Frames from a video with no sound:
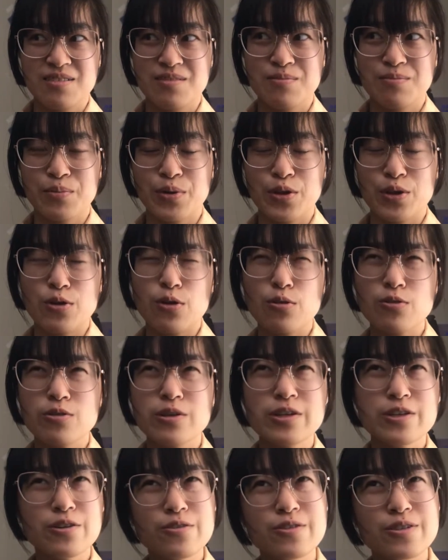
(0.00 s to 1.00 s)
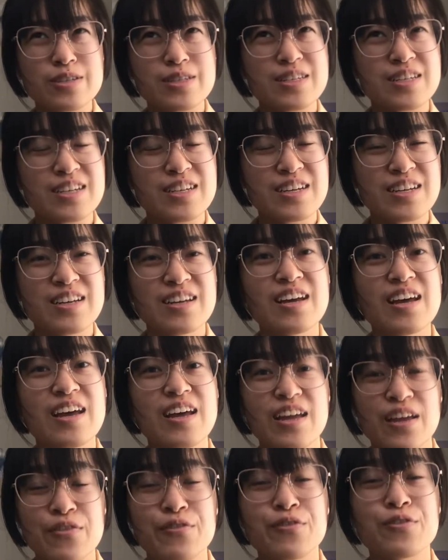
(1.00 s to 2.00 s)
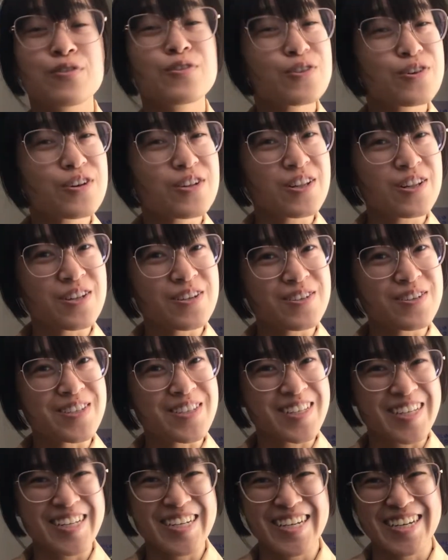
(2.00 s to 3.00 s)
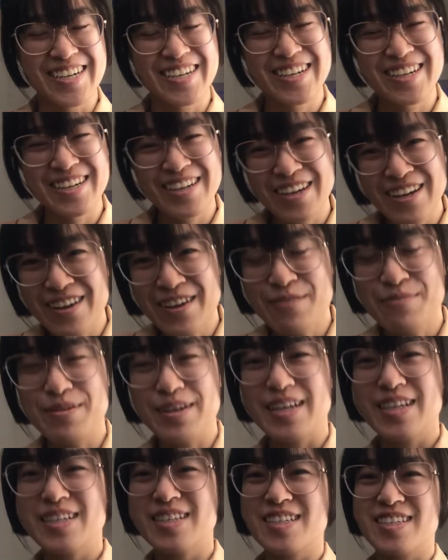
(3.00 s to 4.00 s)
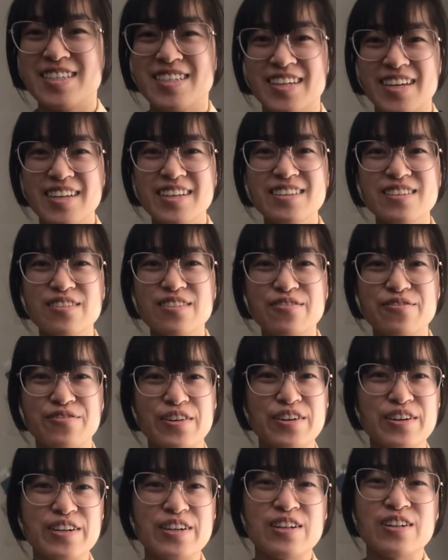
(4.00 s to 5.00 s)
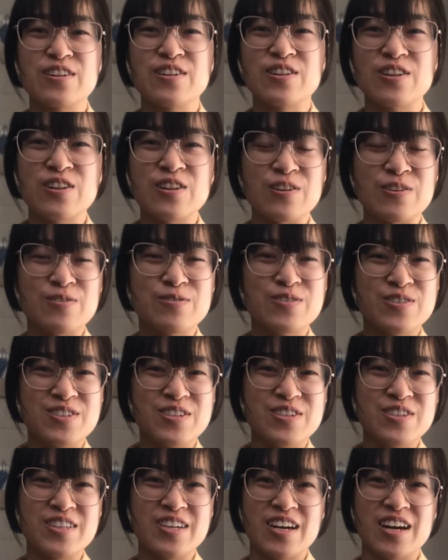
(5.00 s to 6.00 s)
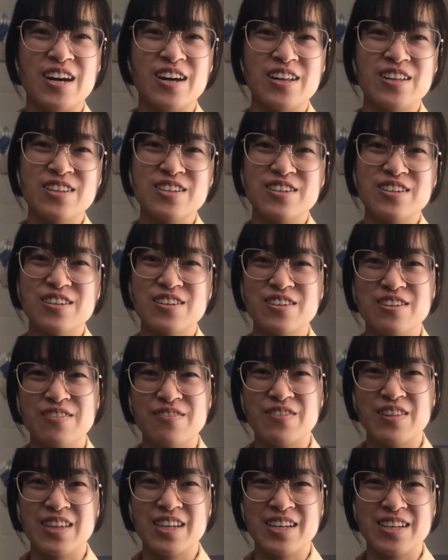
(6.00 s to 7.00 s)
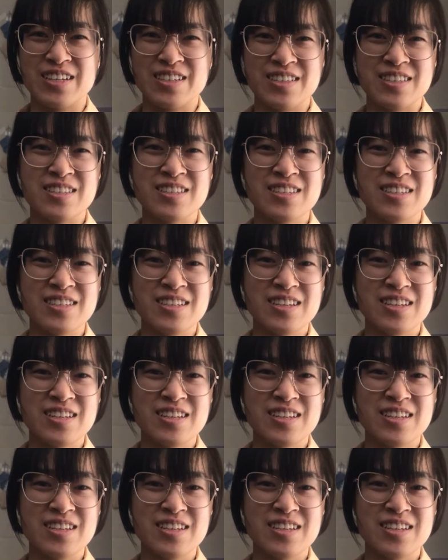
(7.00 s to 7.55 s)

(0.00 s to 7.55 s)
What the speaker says: But you only notice it if you look closely because the stains are very close to the color of this